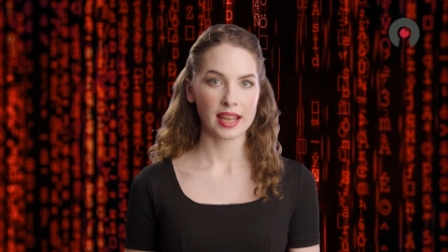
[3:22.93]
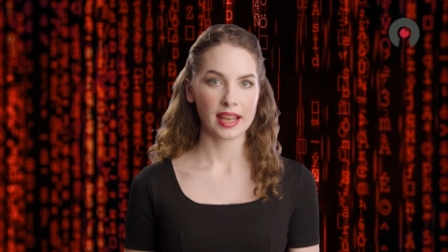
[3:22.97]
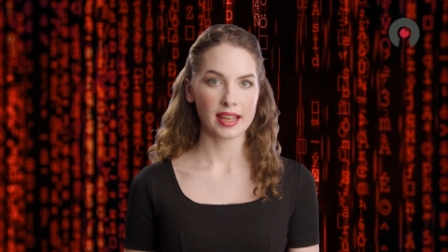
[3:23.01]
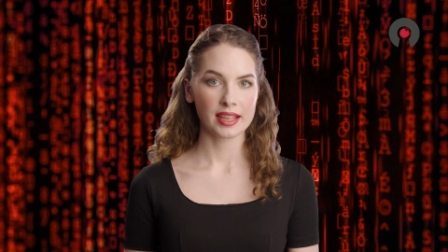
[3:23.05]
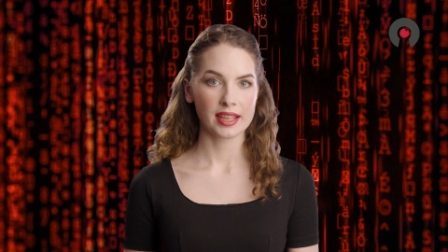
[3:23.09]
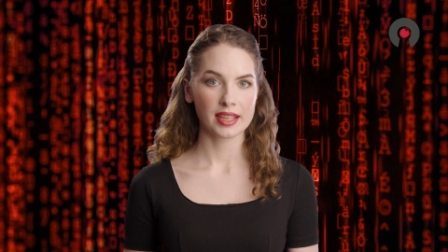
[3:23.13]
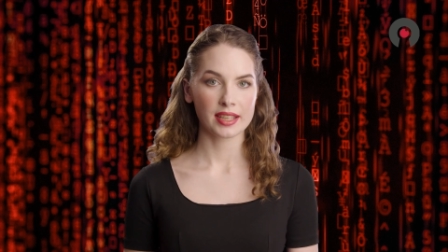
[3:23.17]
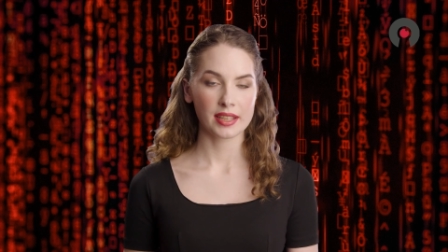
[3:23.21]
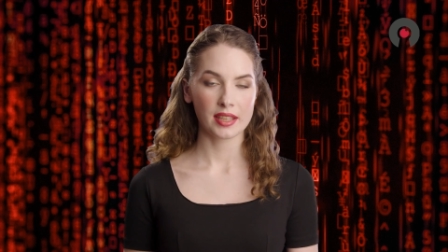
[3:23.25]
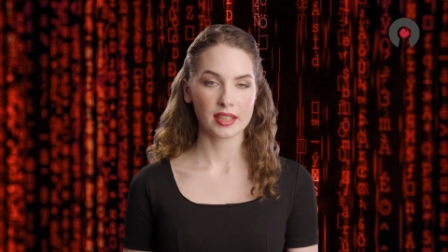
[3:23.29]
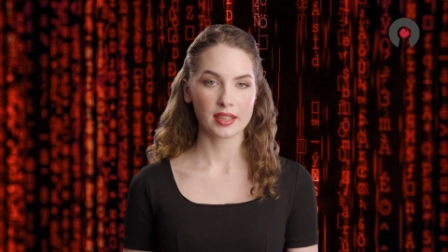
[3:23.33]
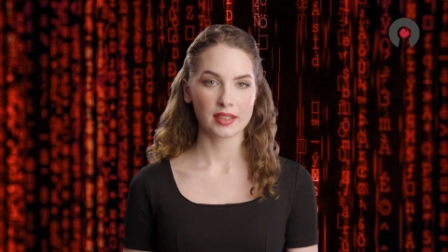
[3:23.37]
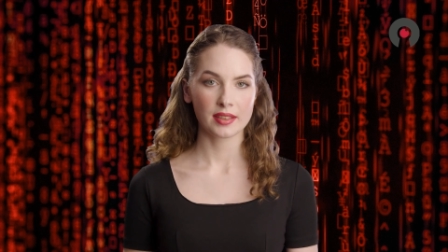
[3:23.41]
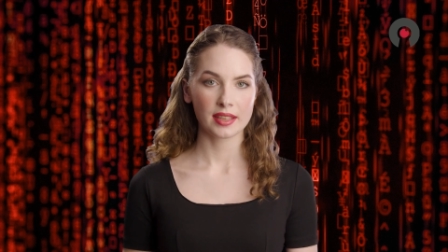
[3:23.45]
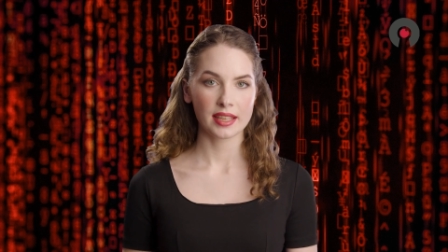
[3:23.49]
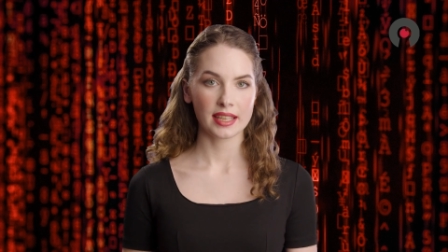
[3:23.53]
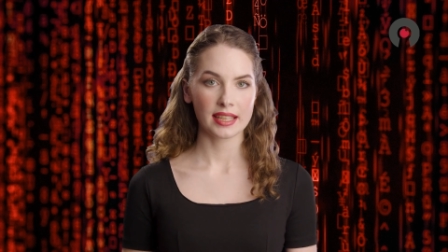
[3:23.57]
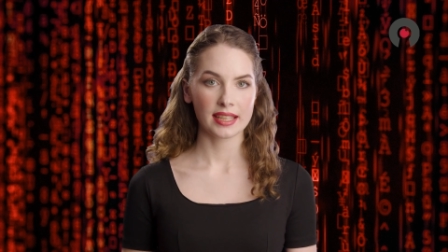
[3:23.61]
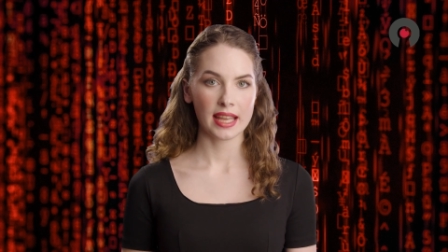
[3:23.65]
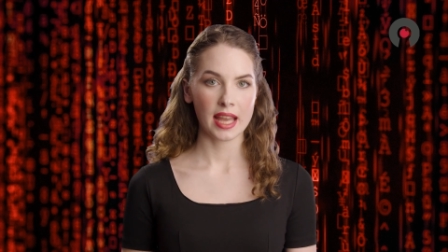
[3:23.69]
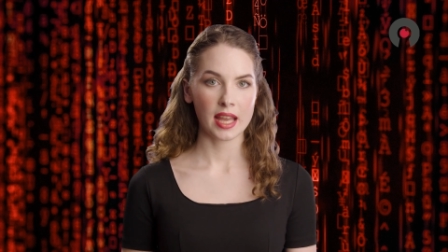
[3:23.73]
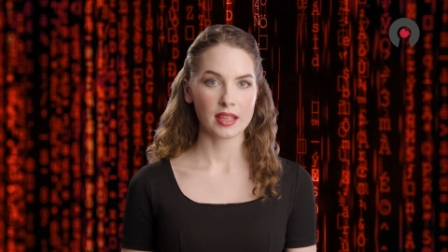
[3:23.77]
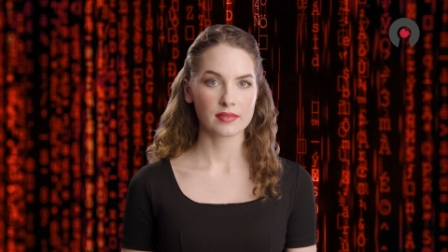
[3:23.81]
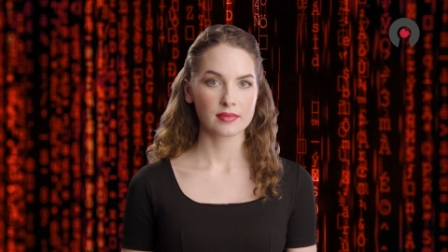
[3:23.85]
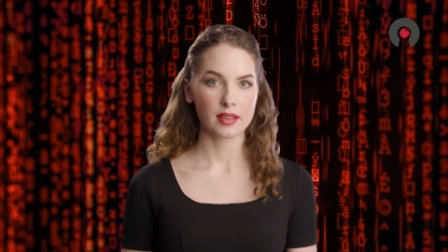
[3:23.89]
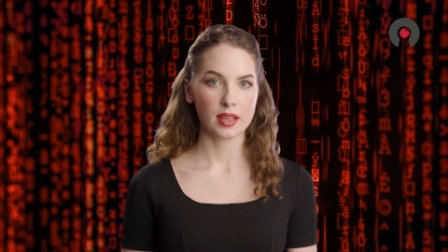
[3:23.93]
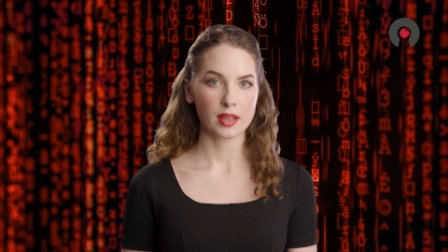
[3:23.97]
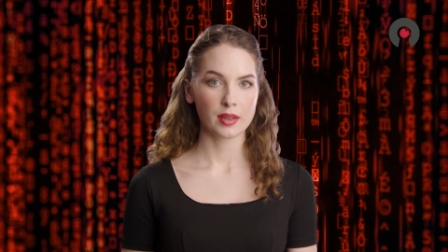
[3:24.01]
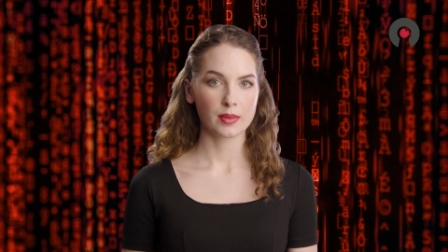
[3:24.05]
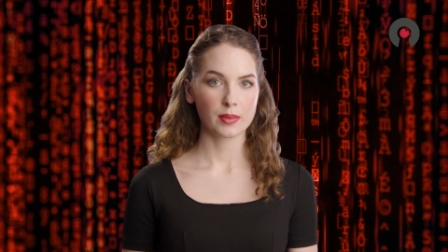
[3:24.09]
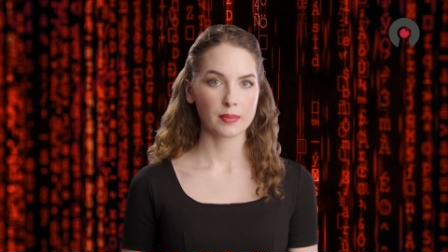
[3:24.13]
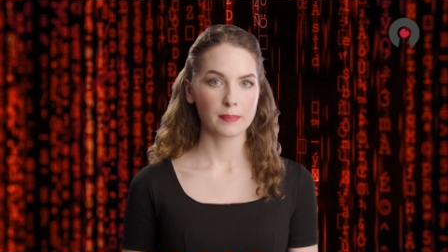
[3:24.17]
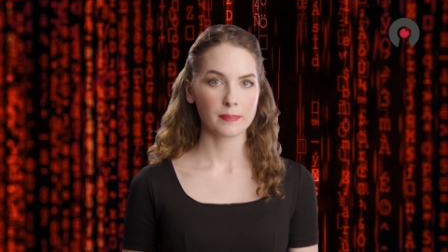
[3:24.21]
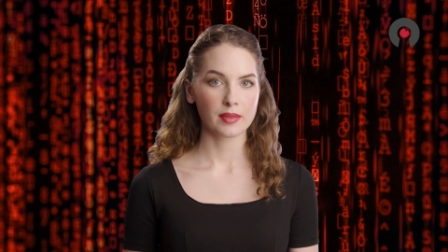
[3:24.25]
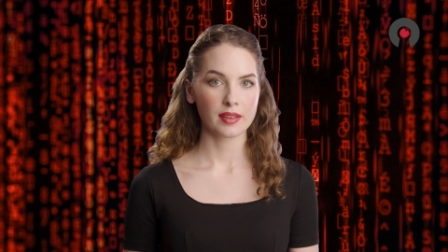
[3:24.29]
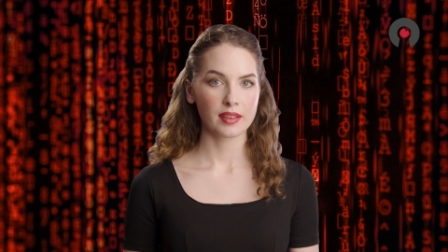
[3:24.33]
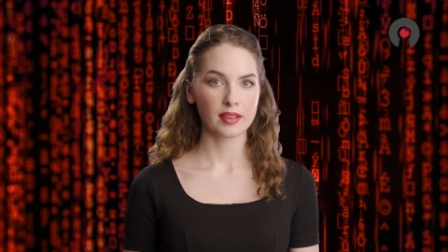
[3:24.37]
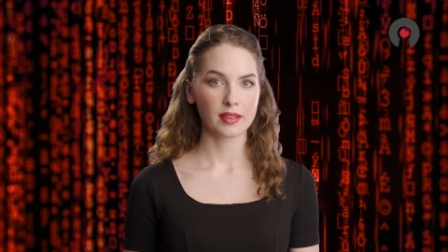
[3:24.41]
and industries are
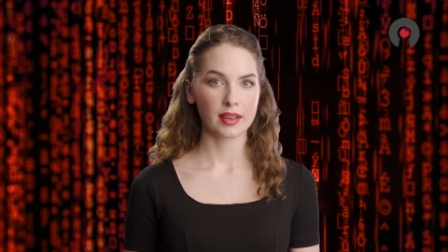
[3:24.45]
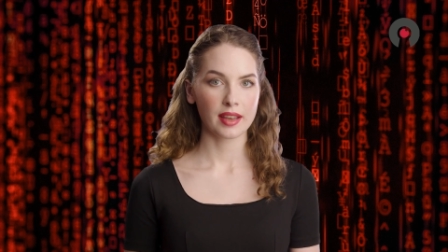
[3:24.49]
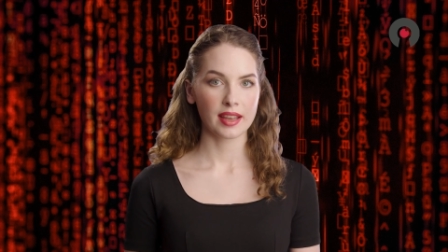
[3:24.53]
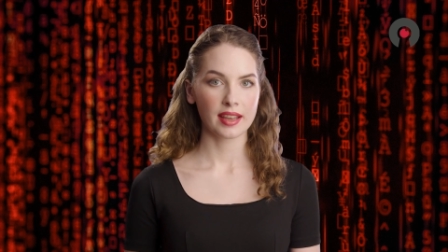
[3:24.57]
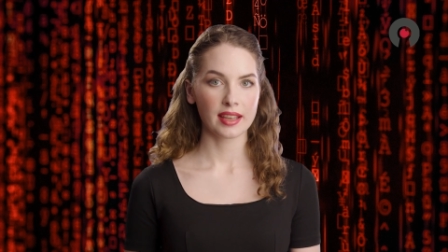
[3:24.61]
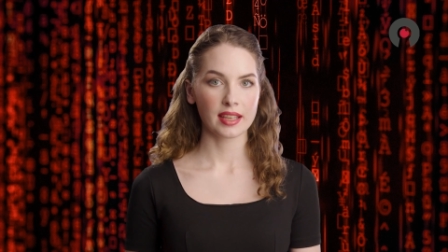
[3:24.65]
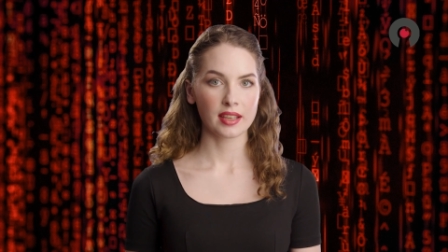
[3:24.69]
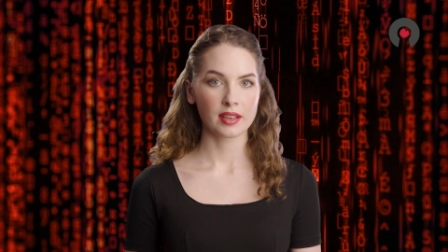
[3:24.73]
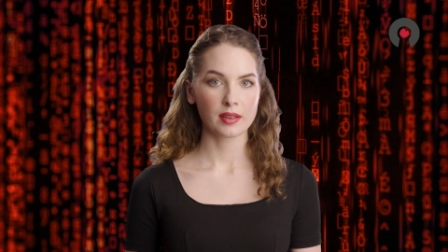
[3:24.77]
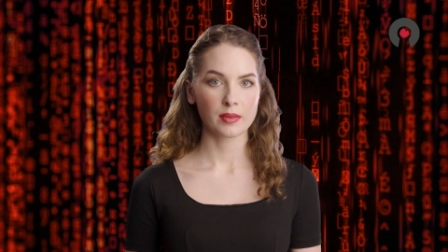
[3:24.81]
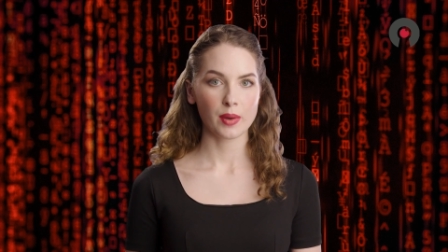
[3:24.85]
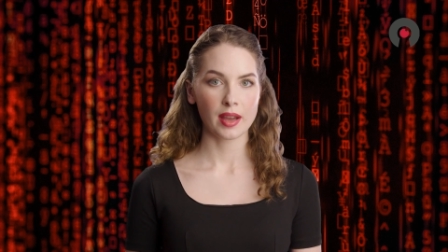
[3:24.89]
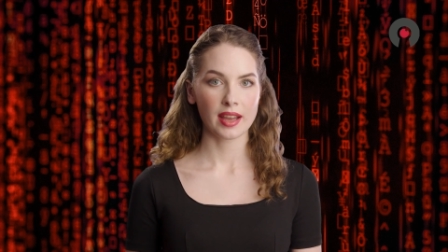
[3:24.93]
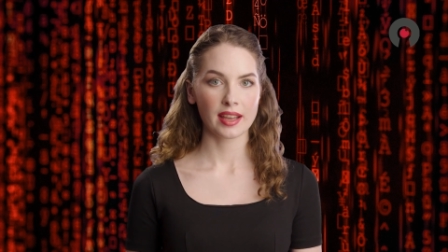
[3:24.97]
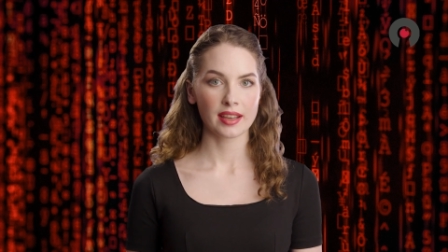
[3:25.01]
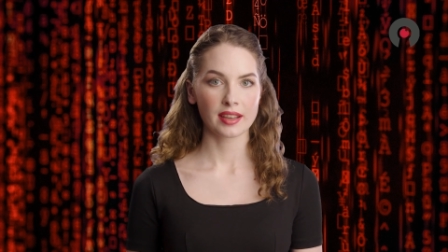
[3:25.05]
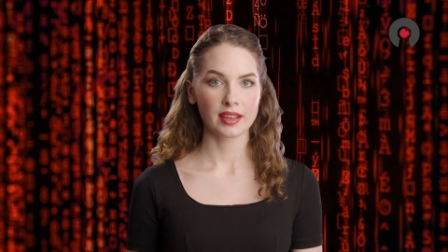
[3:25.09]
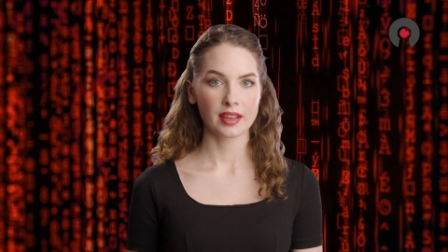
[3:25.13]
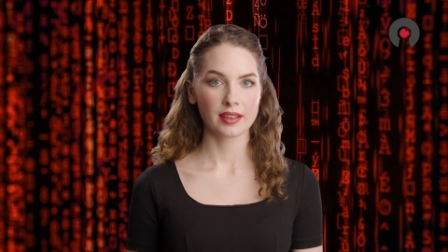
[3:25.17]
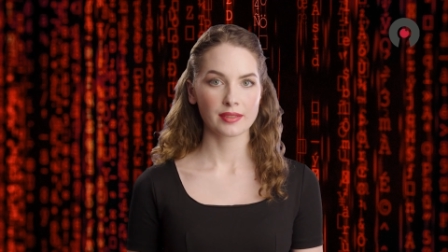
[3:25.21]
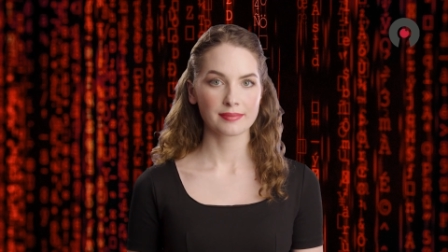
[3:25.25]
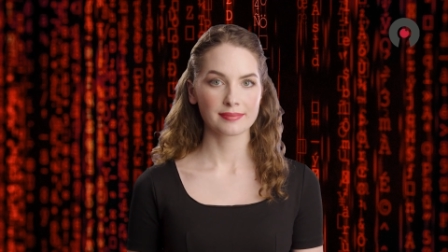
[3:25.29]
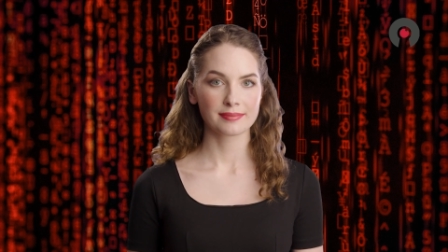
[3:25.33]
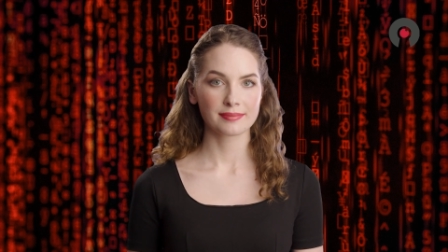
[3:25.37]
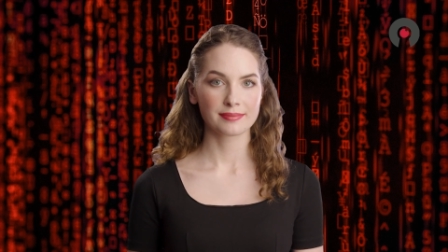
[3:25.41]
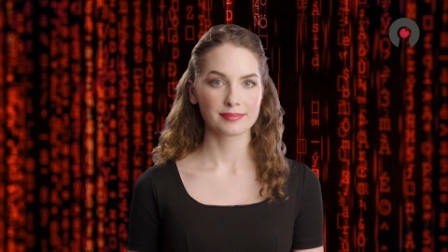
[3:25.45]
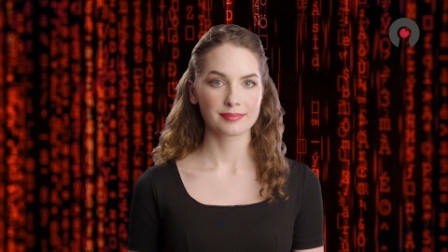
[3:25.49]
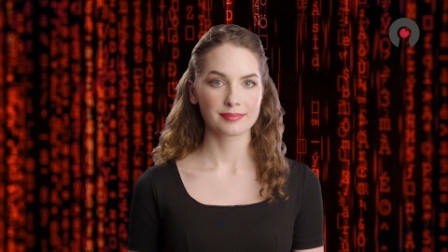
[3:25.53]
vulnerable to these threats.